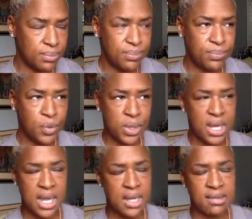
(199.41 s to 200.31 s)
We
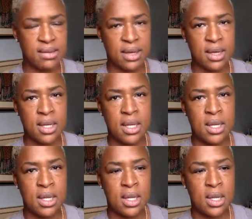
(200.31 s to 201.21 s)
can't
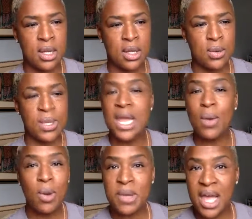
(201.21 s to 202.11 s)

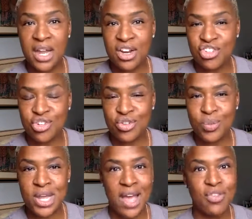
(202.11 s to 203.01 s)
walk behind our
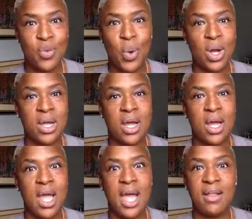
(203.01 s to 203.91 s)
children. We have to walk
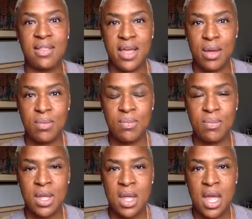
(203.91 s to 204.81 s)
ahead of them
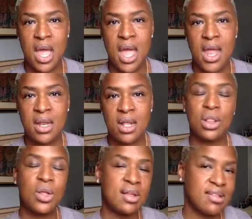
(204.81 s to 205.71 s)
and
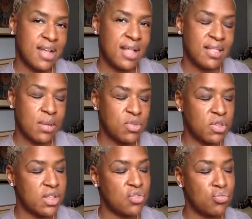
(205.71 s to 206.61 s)
alongside them.
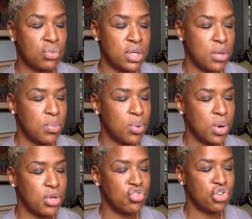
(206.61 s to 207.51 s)
So that's really
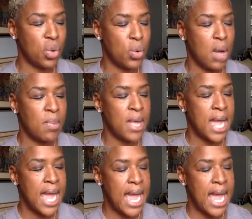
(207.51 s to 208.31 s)
important. Show up.